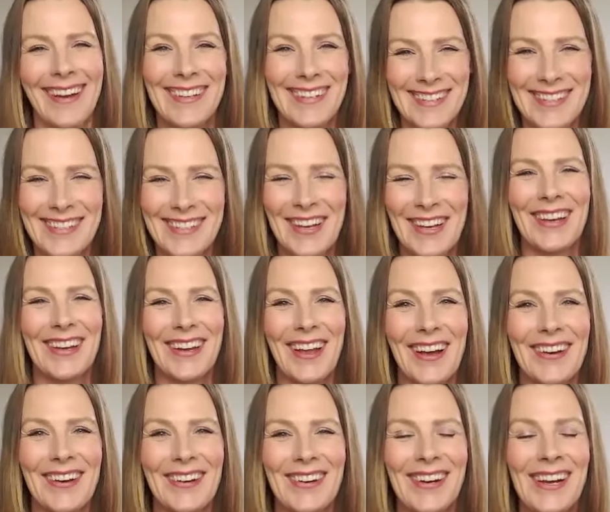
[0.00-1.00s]
Just so you
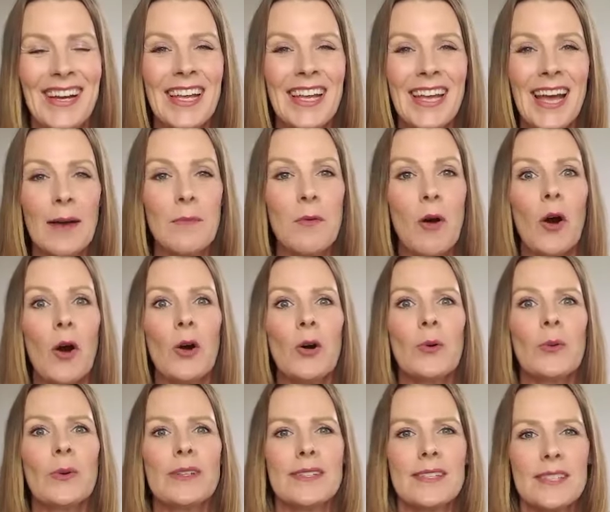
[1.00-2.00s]
know, I'm
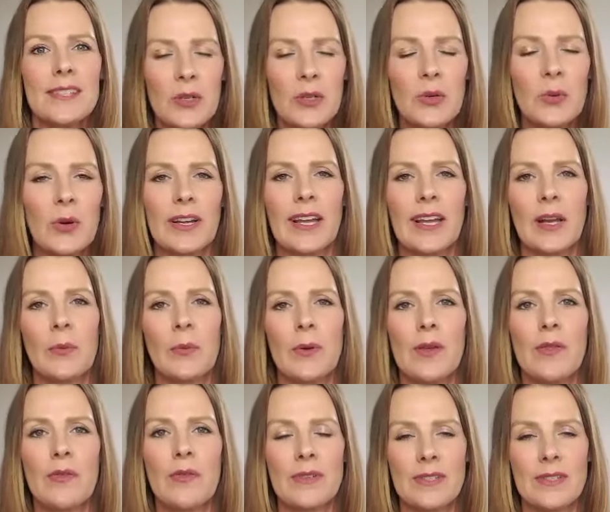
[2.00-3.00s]
always still working
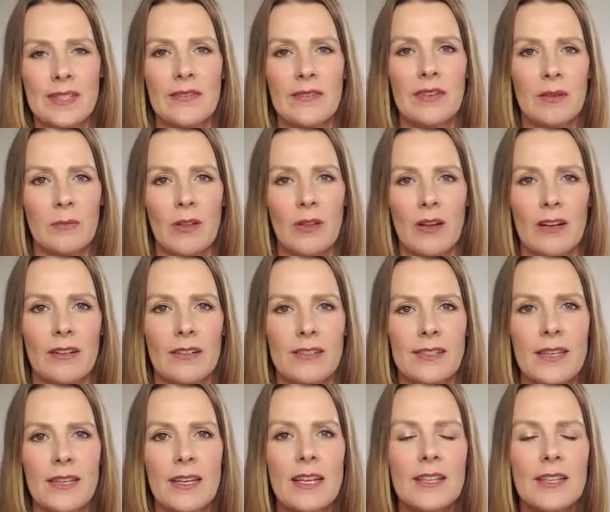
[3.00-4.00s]
with receiving
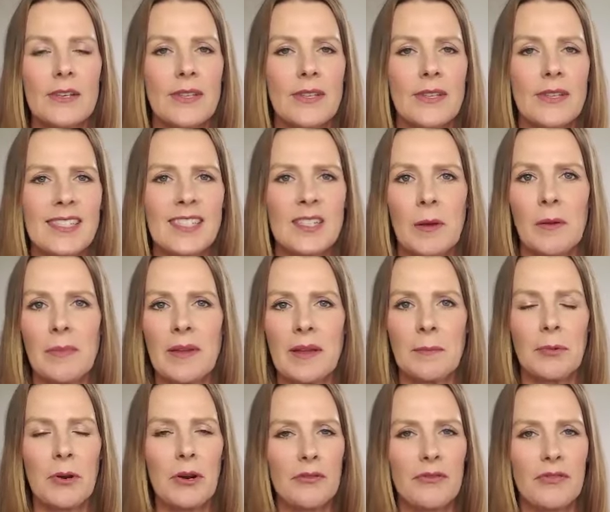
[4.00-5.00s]
blocks. This isn't about
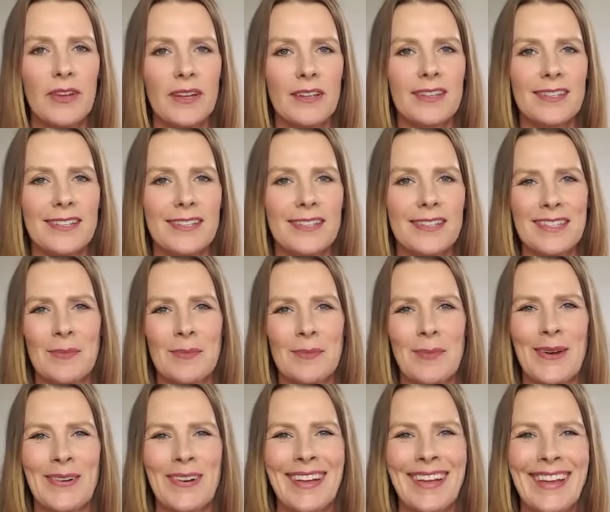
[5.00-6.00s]
being perfect. This isn't
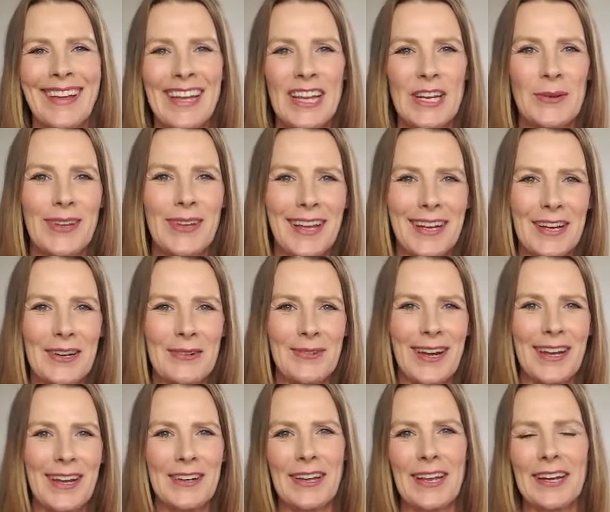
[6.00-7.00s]
about, you know, getting it
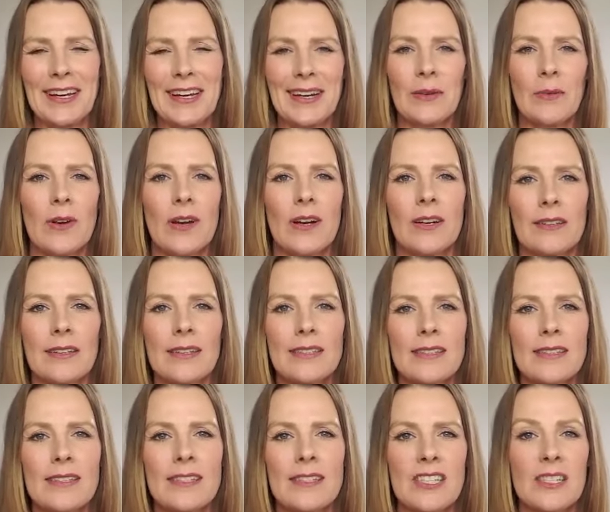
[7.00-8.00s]
right or getting it wrong.
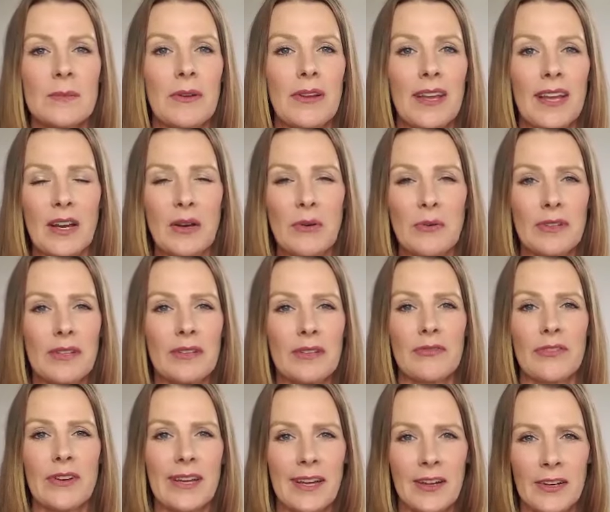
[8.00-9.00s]
This is just about getting really
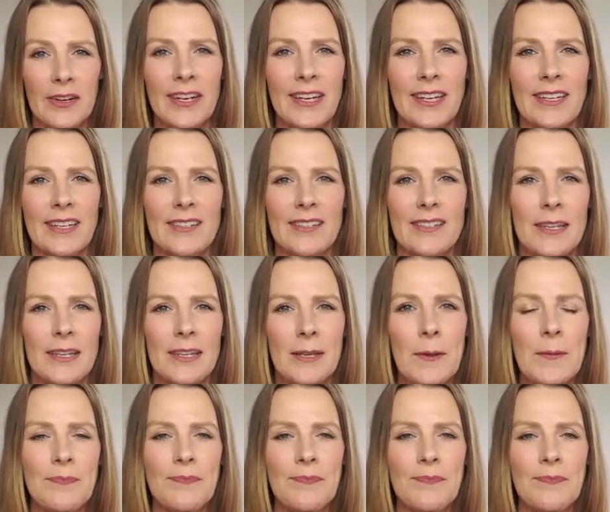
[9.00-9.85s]
freaking honest.